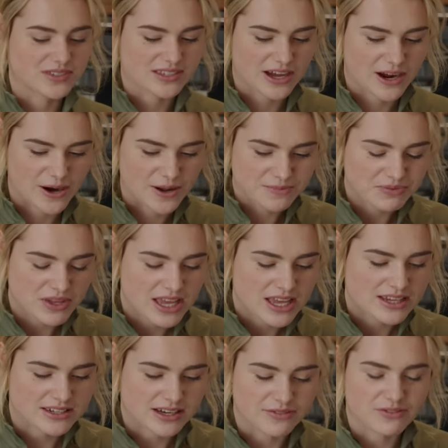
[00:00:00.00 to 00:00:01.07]
So
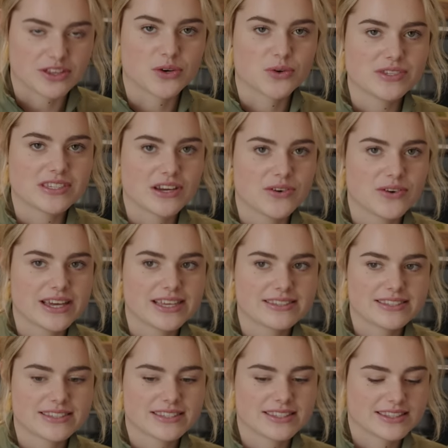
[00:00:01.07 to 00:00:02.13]
time for the noisy
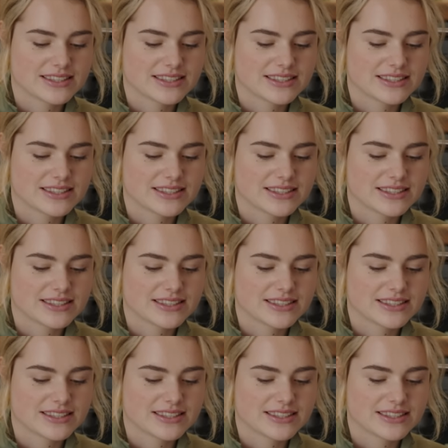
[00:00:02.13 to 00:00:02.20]
noise.